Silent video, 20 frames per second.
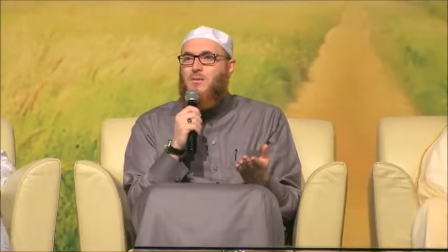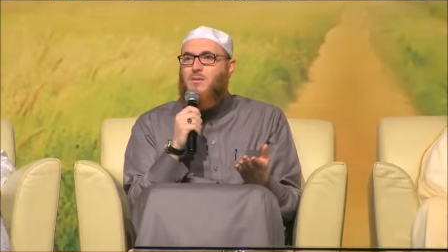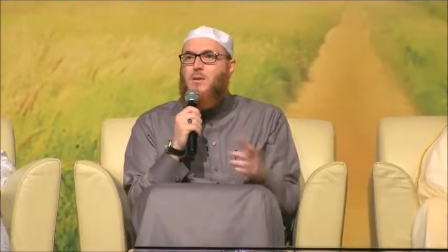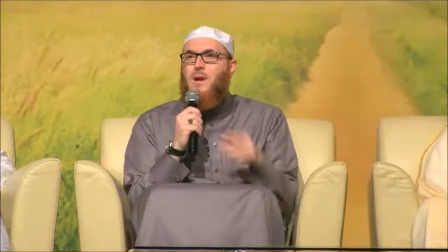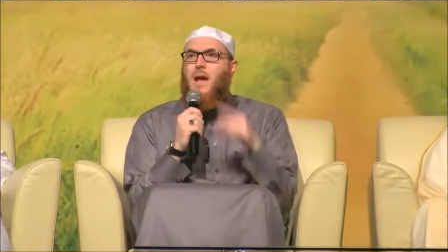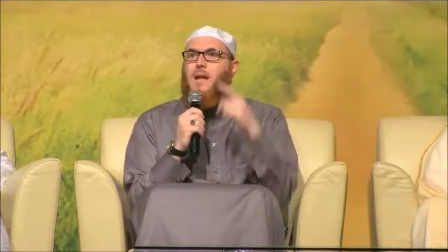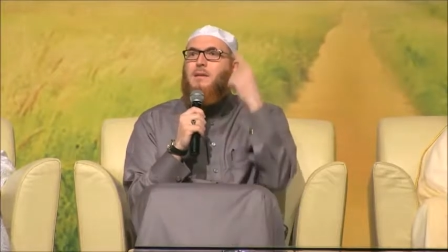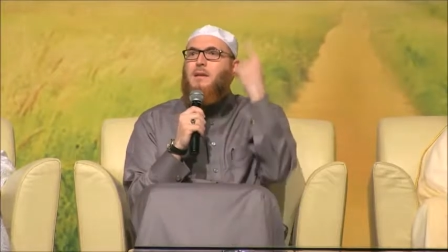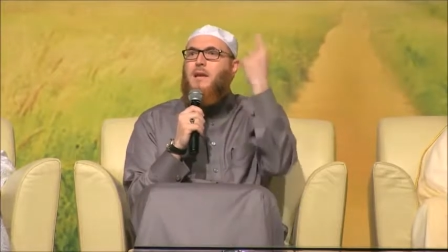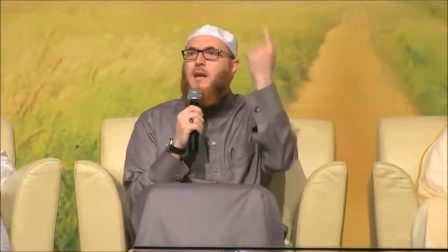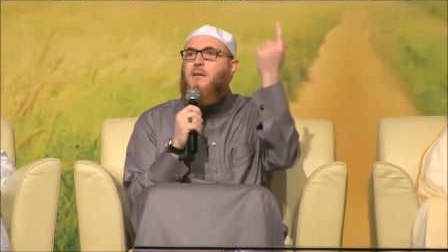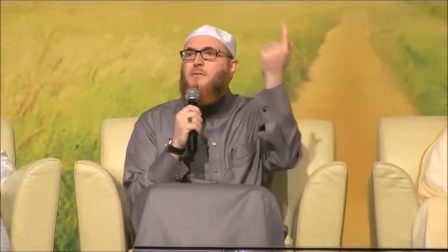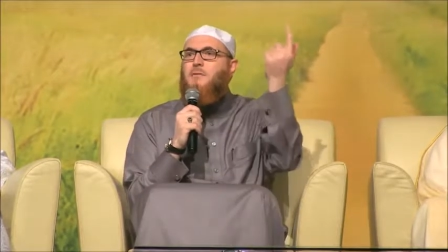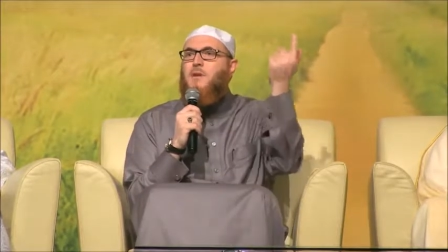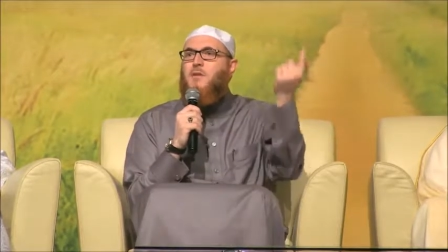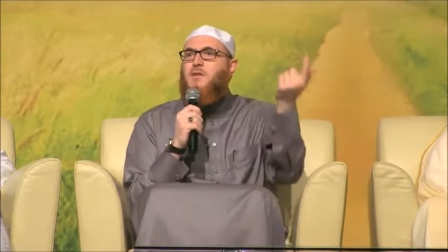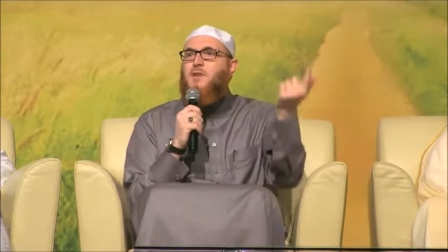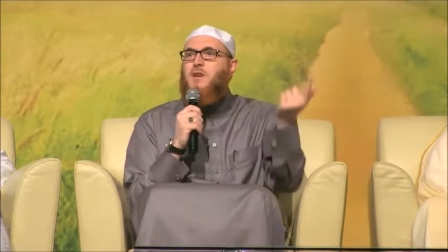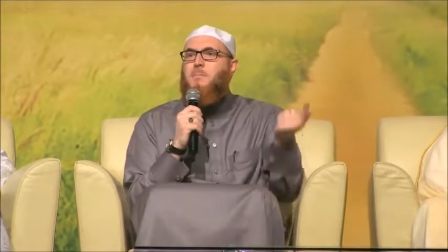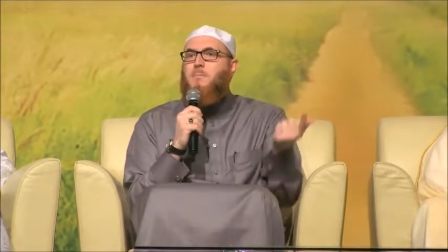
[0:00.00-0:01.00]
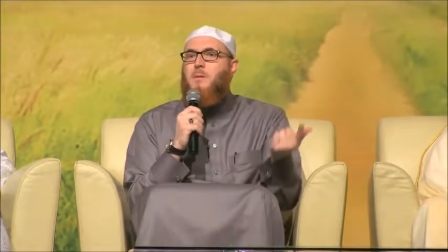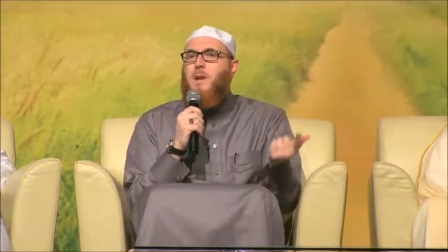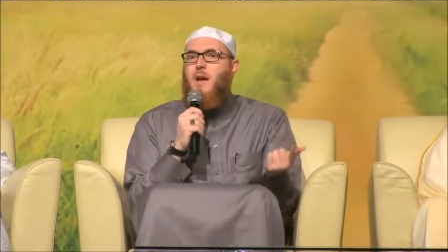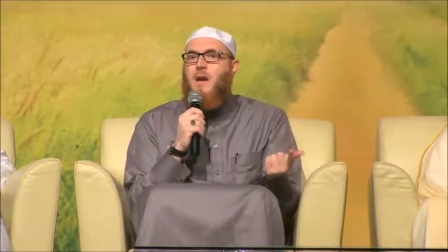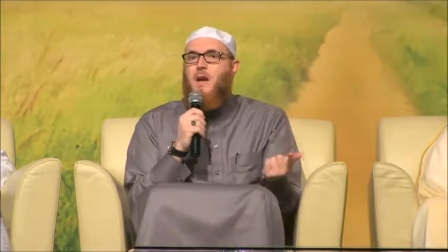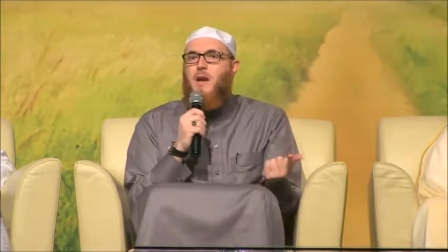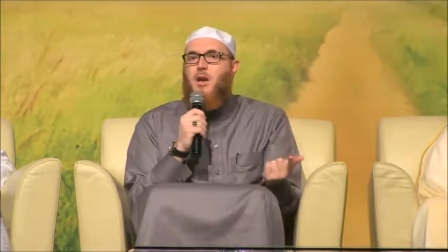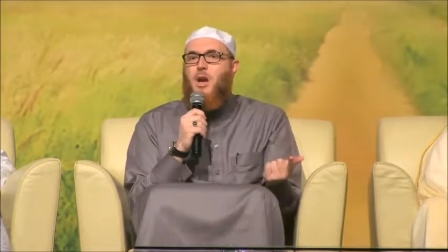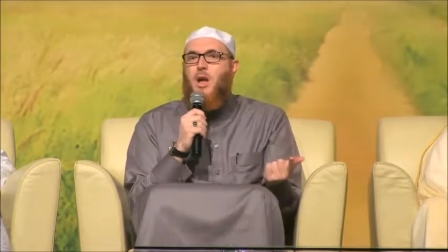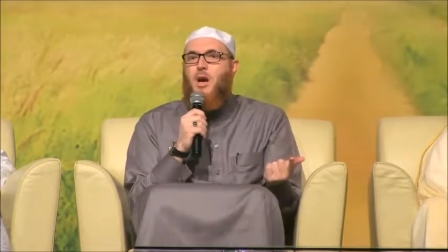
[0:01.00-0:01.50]
So not even
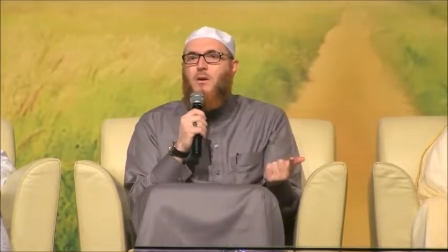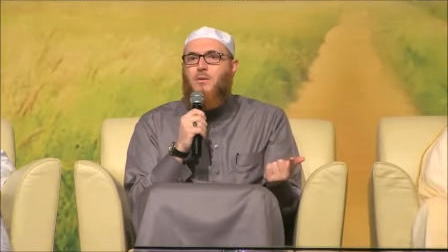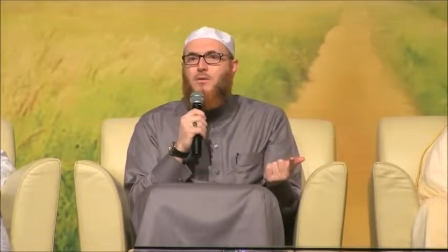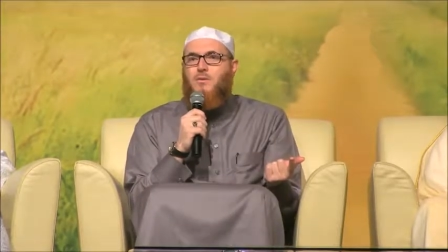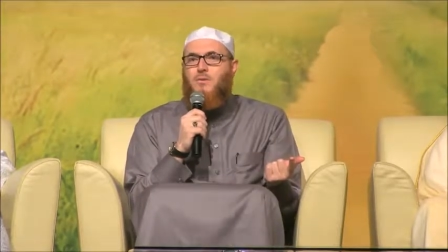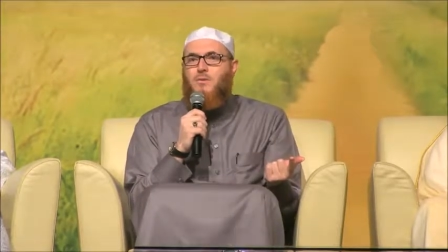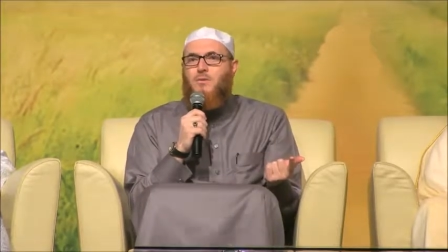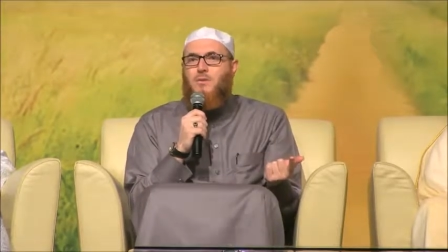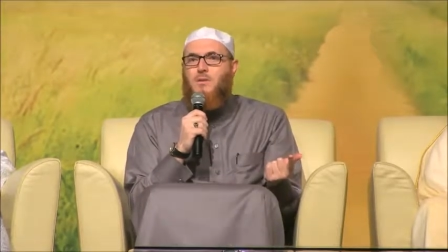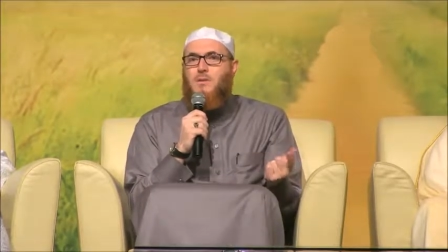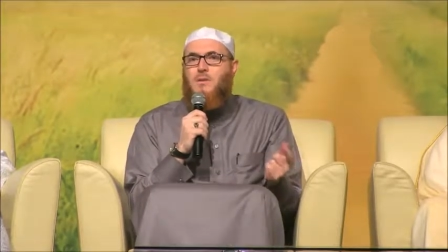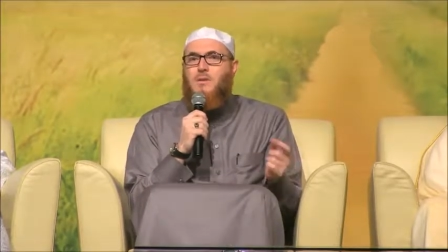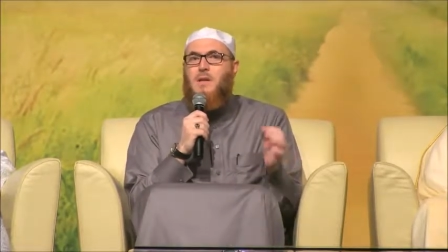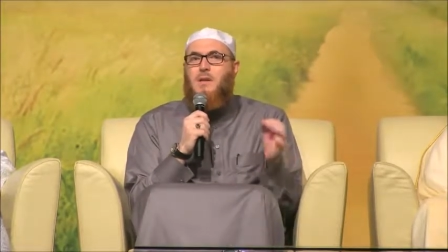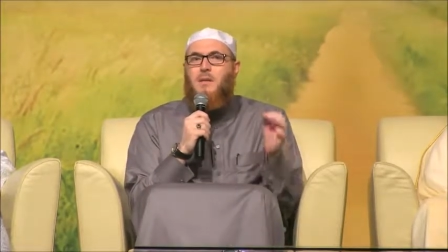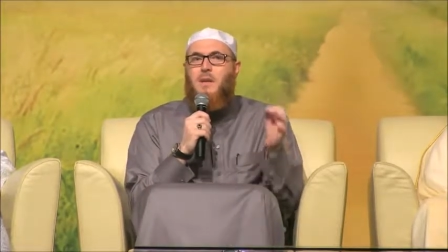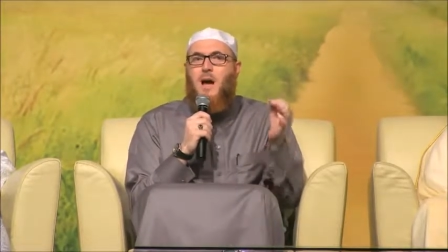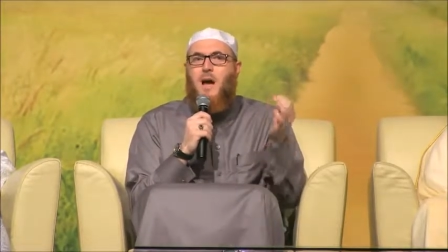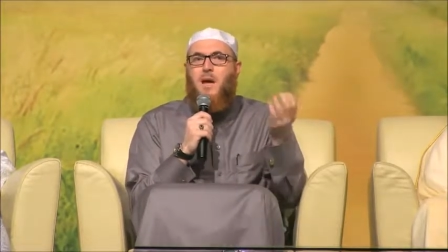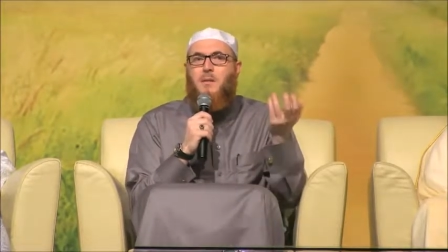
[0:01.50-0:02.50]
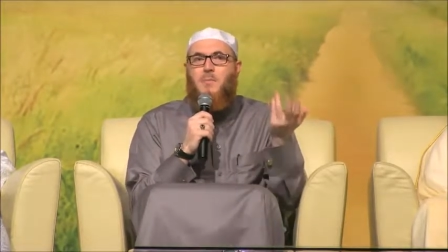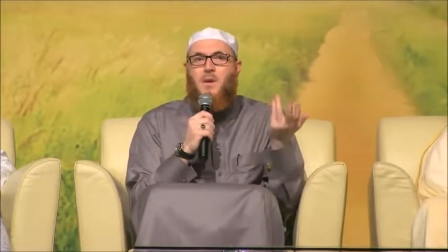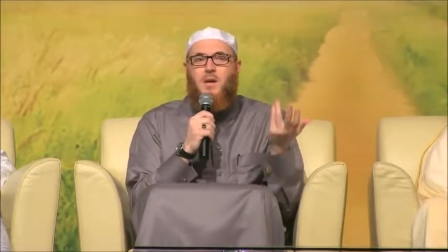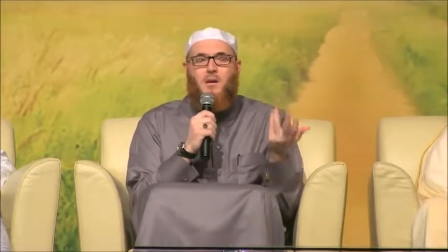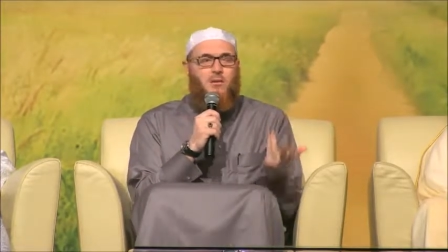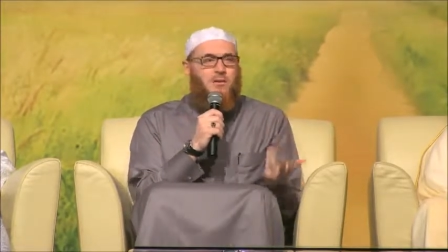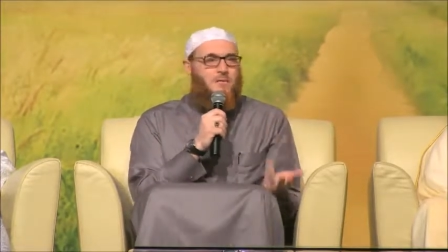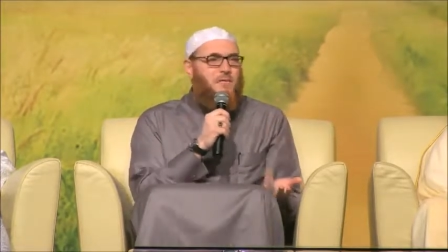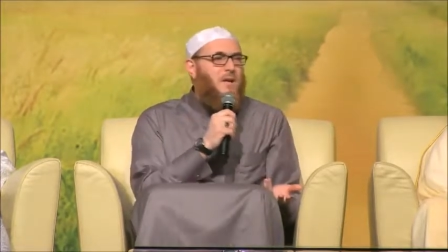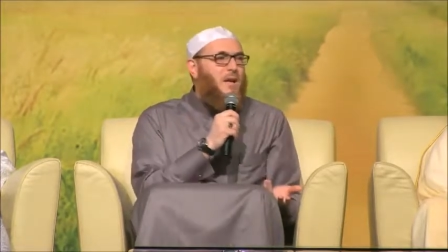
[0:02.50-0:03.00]
Jibril knows the
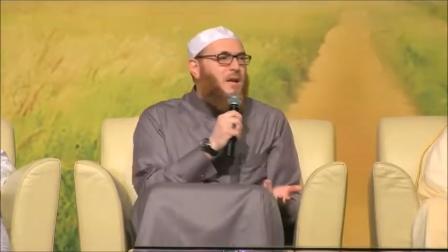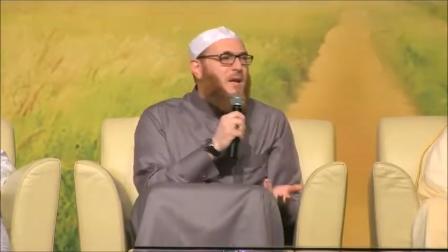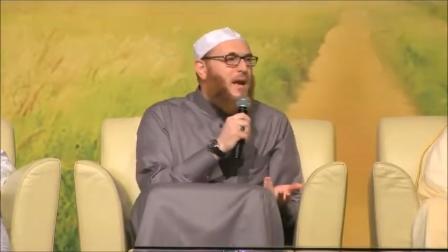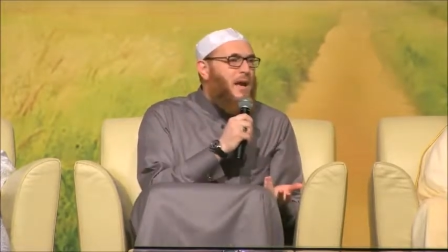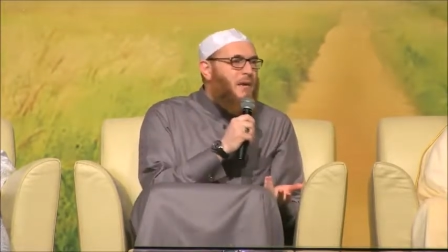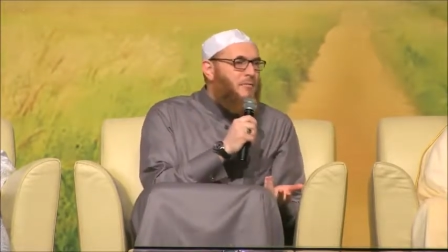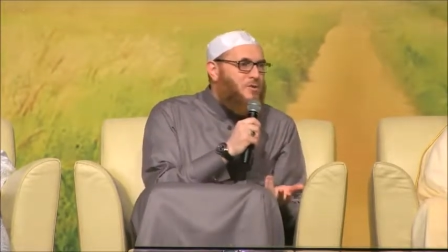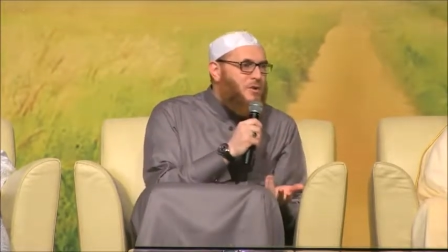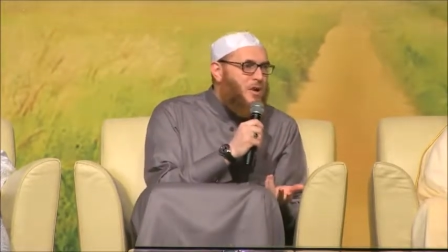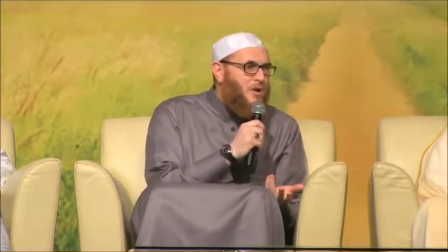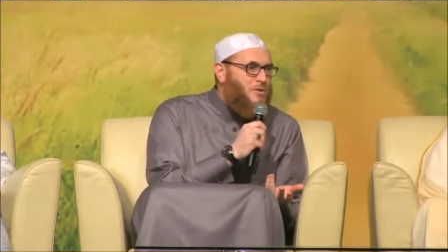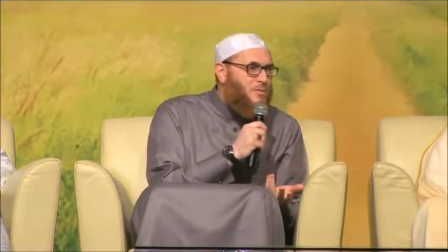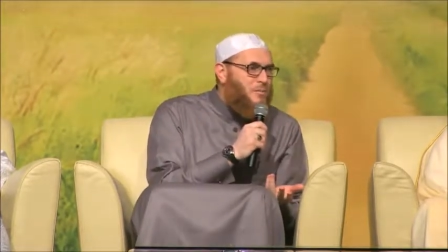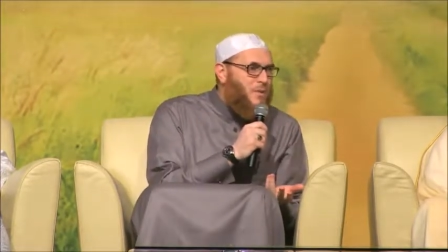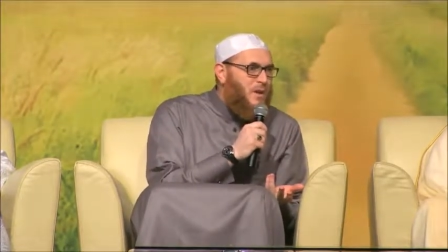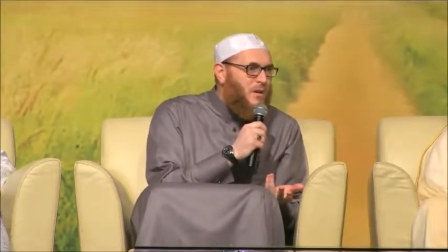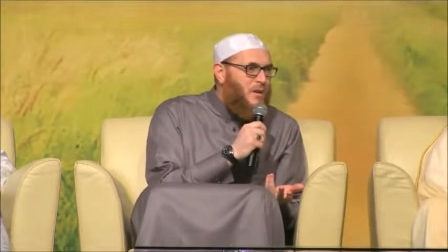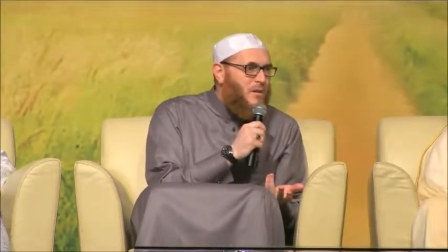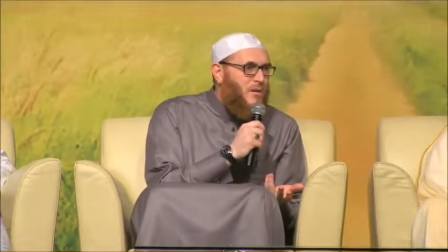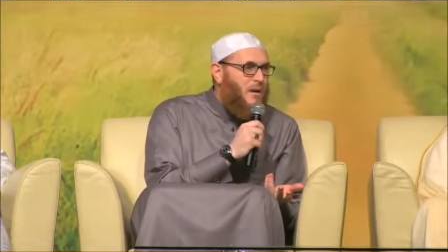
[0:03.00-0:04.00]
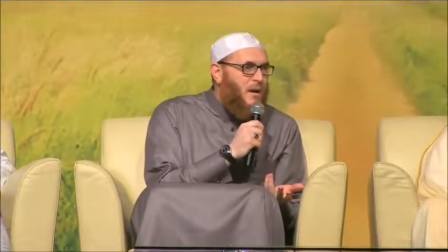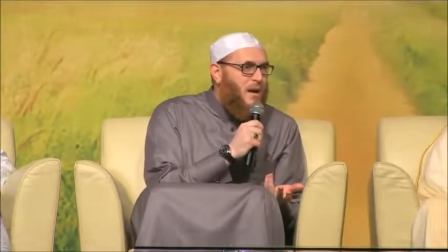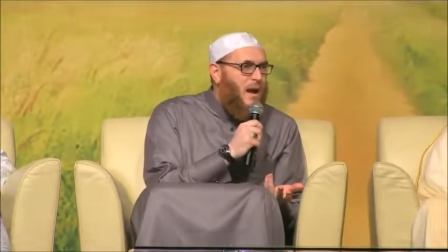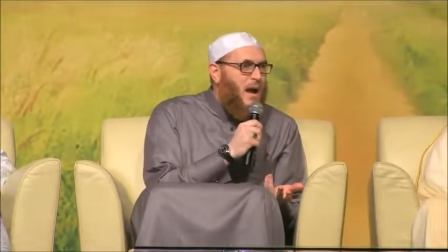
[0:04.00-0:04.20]
timing of the day of judgment.